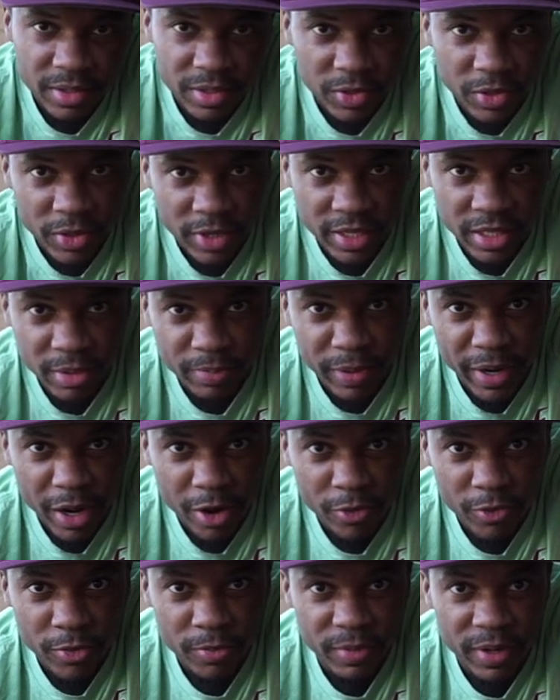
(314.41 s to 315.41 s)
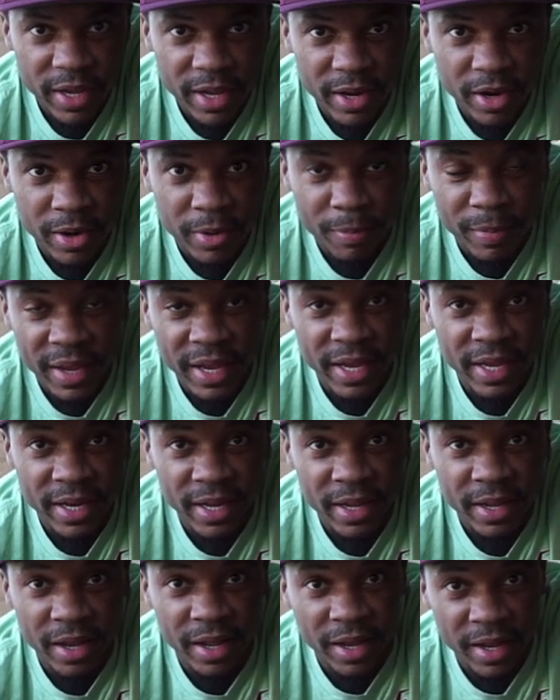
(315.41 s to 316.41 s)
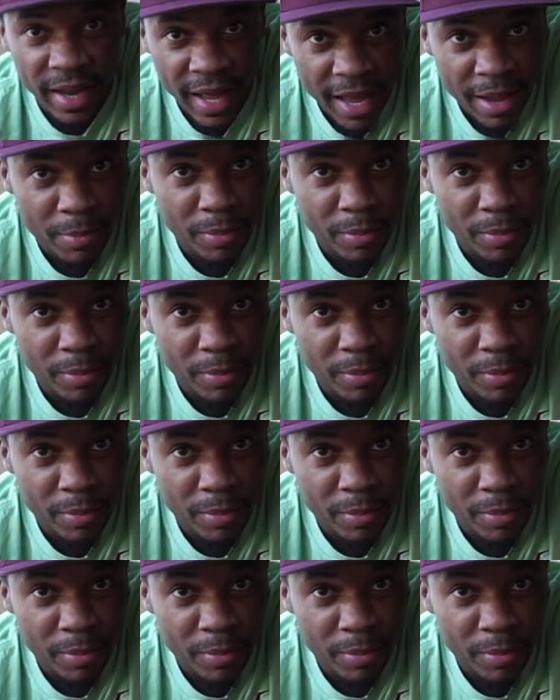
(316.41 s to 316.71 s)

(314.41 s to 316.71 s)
you'll get the power from there, making it a lot